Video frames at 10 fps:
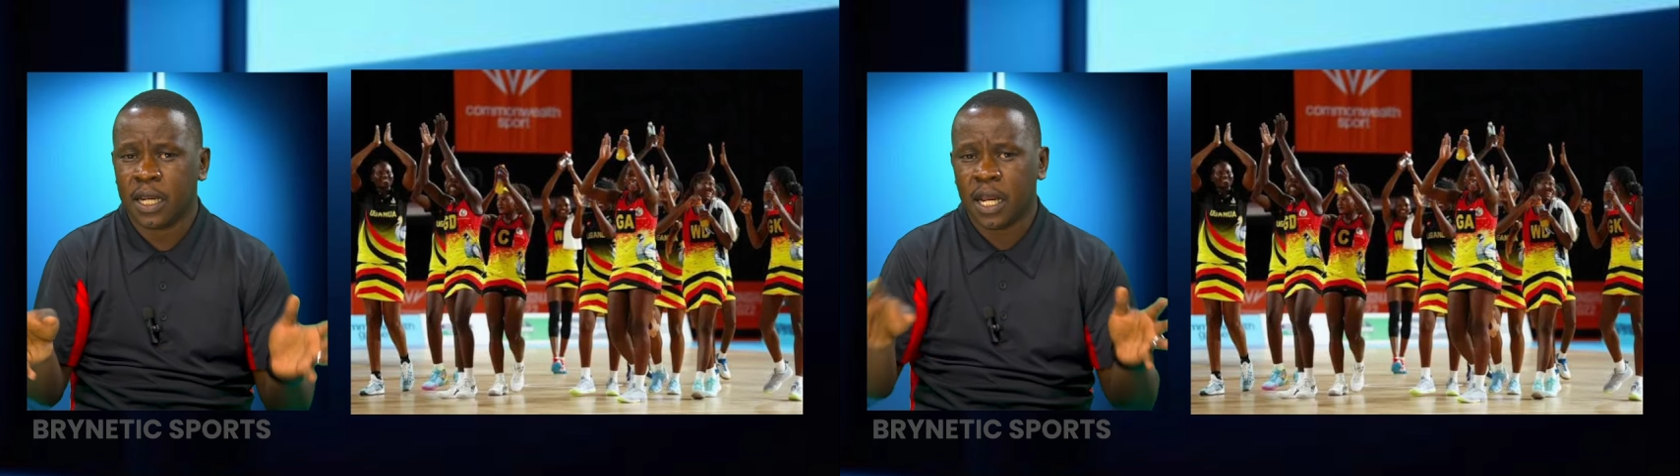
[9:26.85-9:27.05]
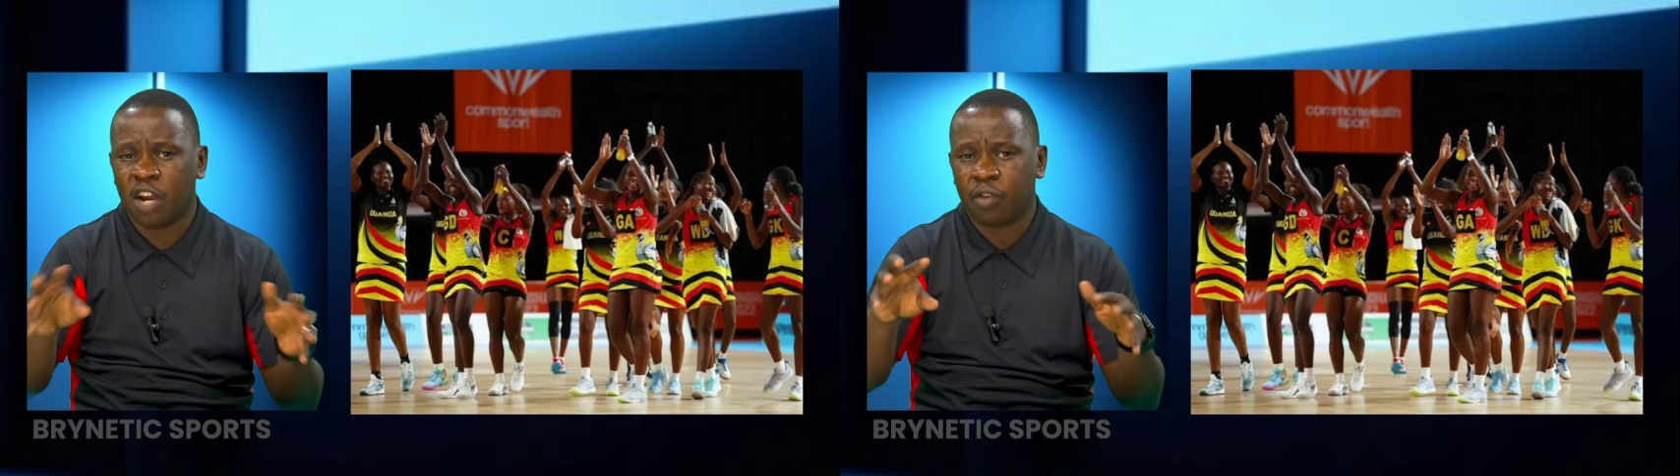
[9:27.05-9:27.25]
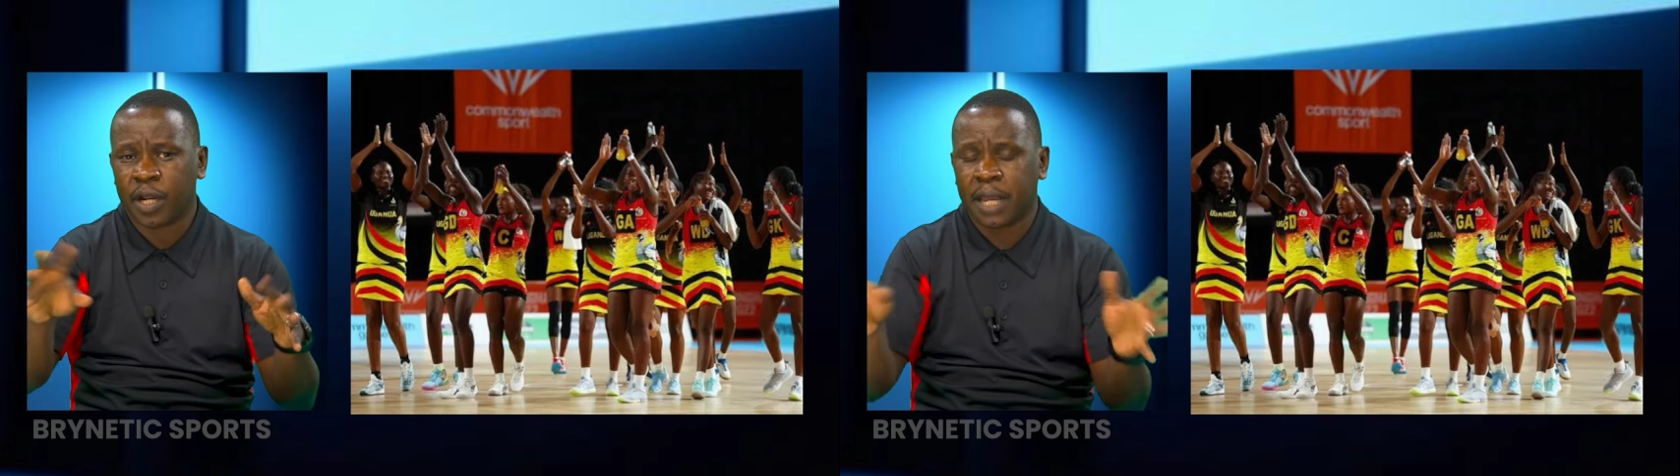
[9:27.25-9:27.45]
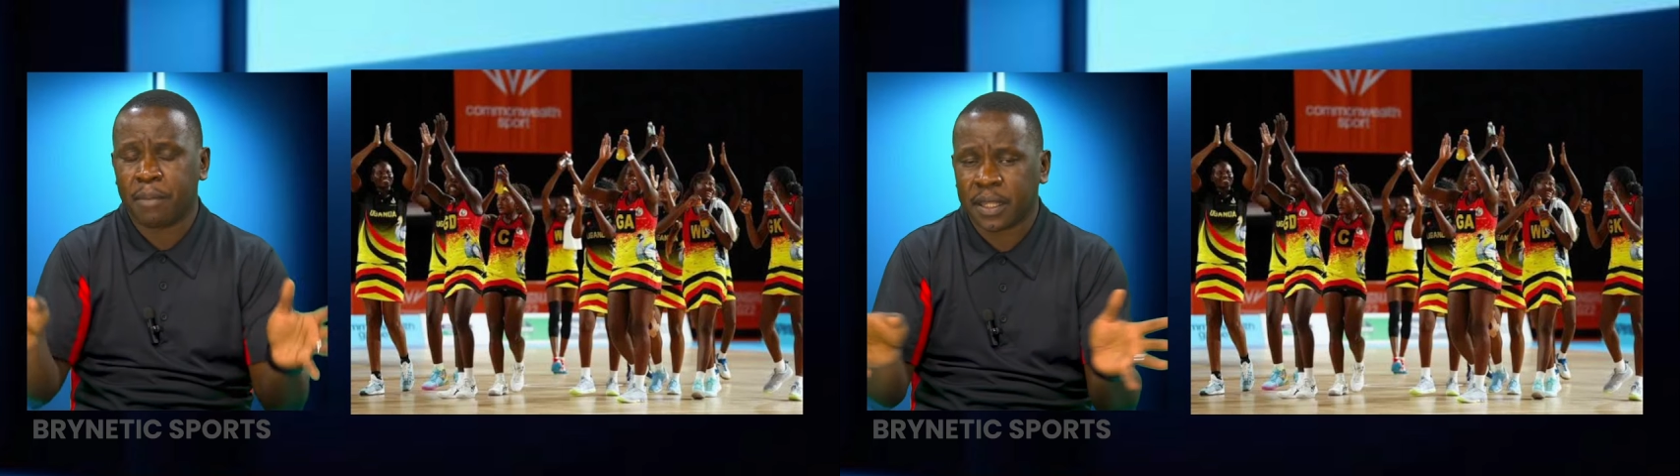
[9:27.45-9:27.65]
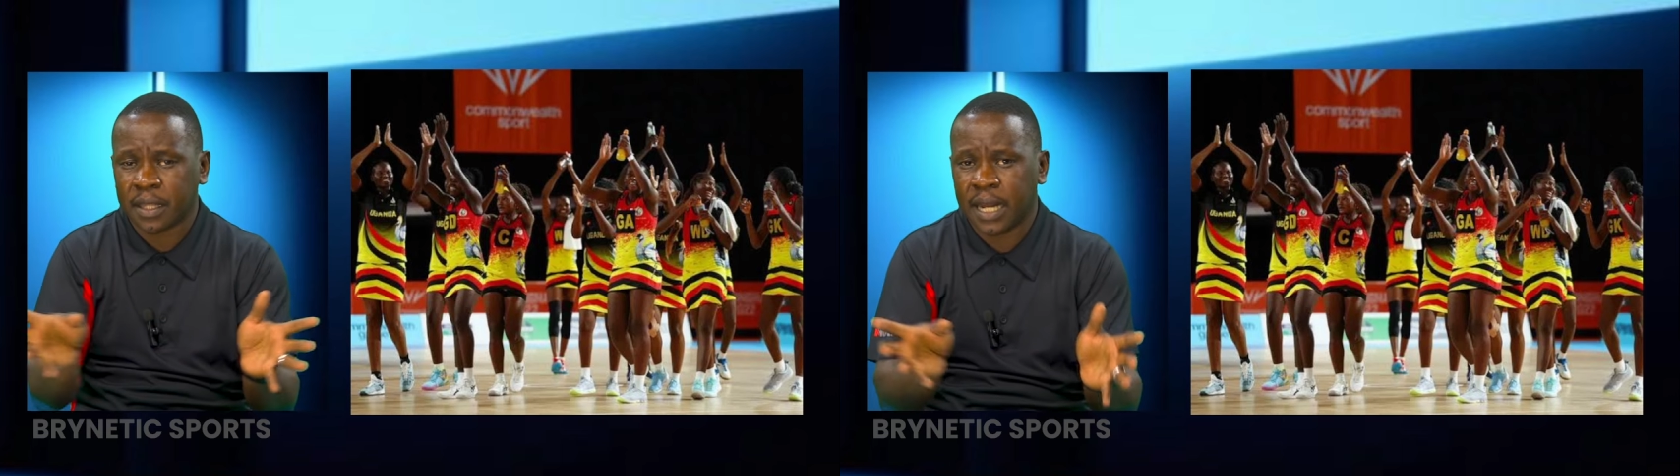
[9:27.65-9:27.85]
and uh,
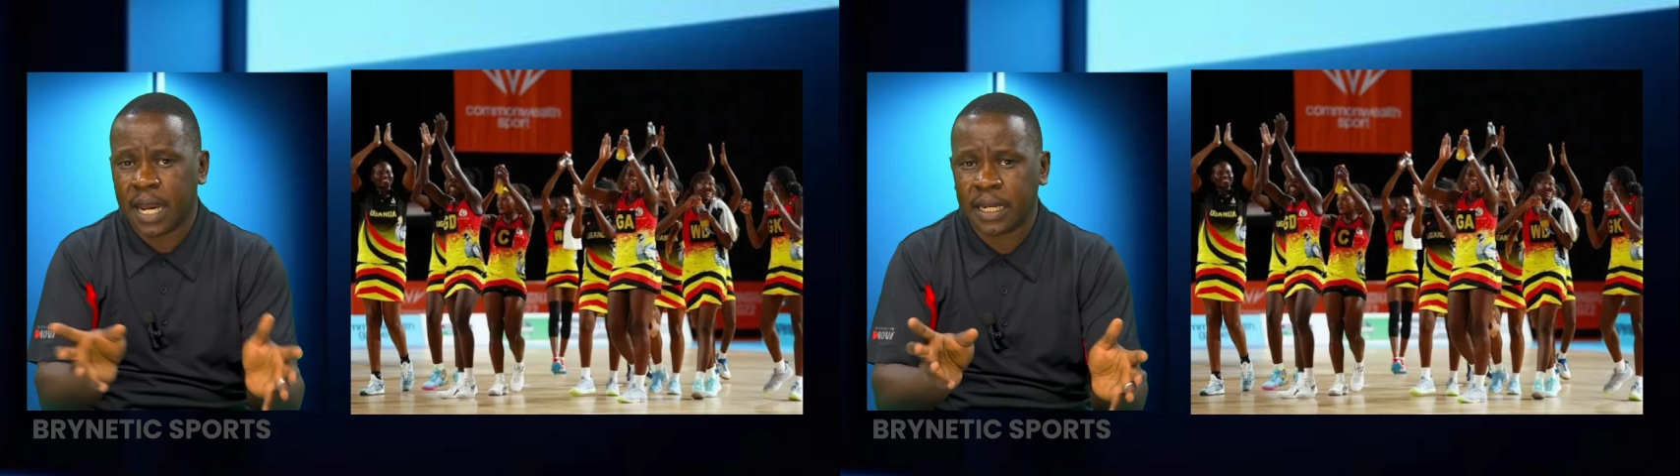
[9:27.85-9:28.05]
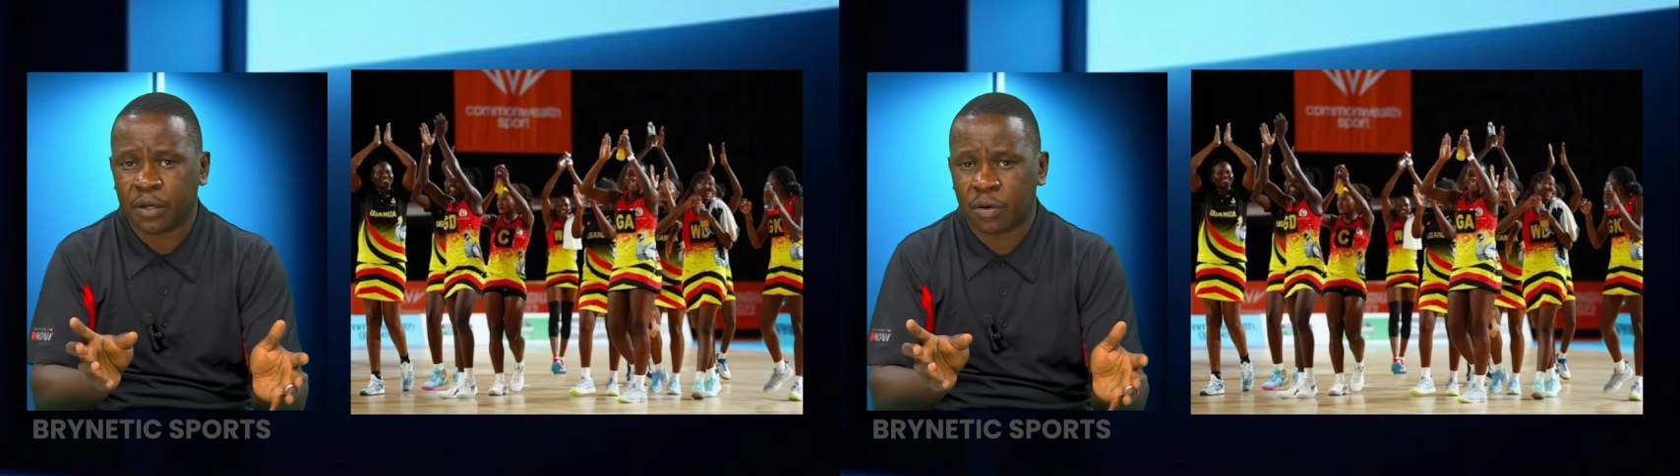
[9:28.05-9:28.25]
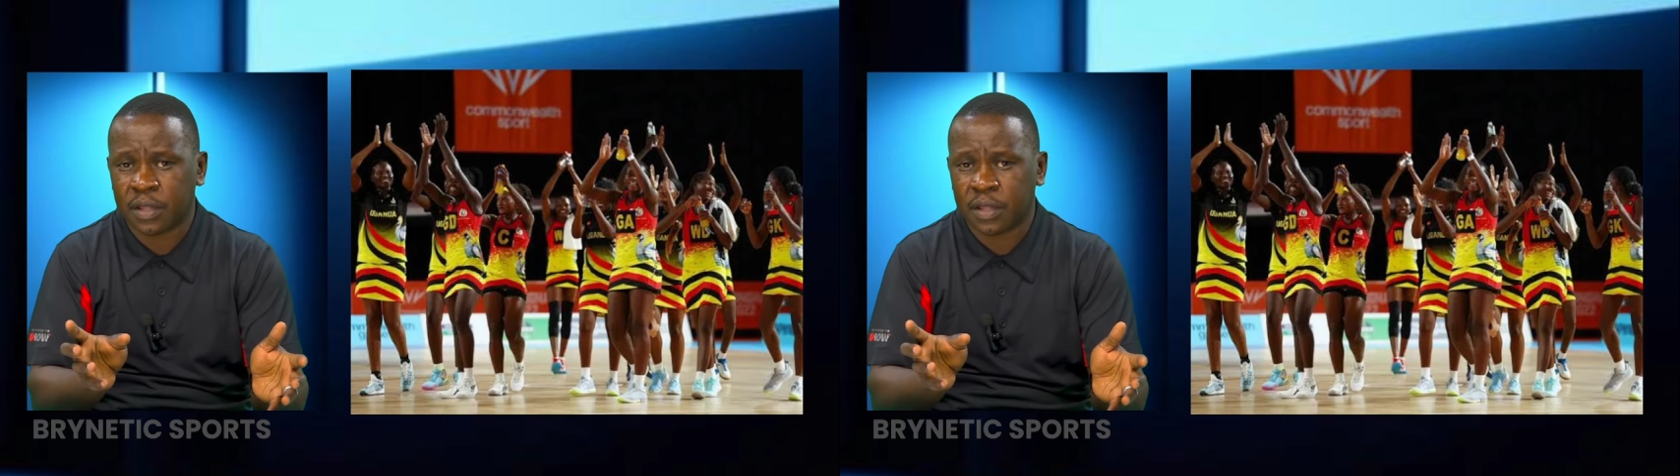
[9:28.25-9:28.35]
reclaiming the land and all